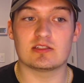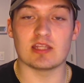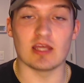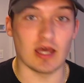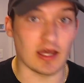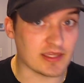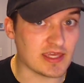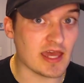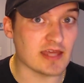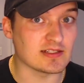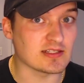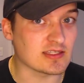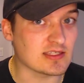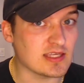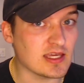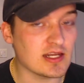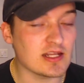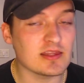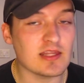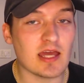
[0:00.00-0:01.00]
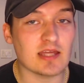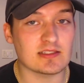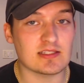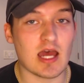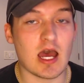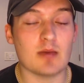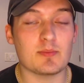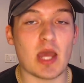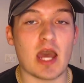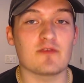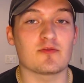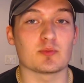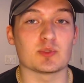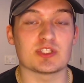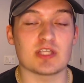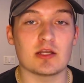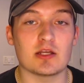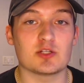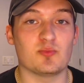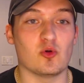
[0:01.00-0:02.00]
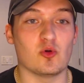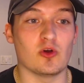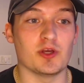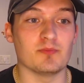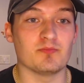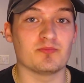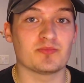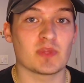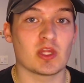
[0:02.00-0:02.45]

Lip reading: get in that top half a percentage point,